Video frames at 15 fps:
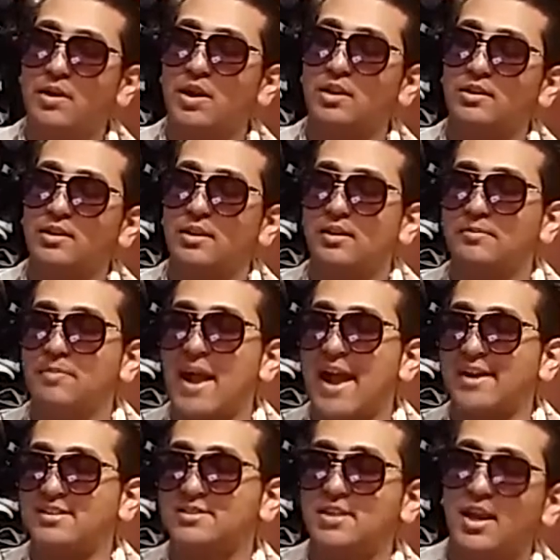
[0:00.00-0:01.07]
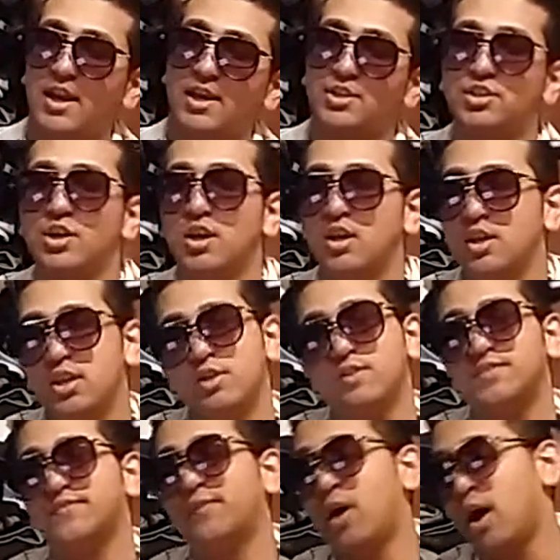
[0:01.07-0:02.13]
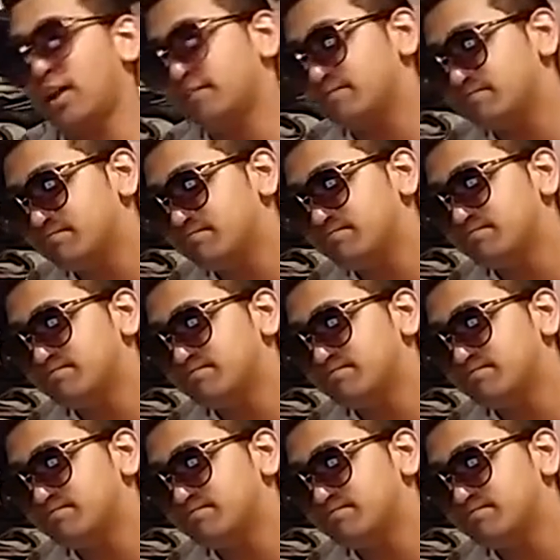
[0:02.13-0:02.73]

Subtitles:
bit backstage. It was fine.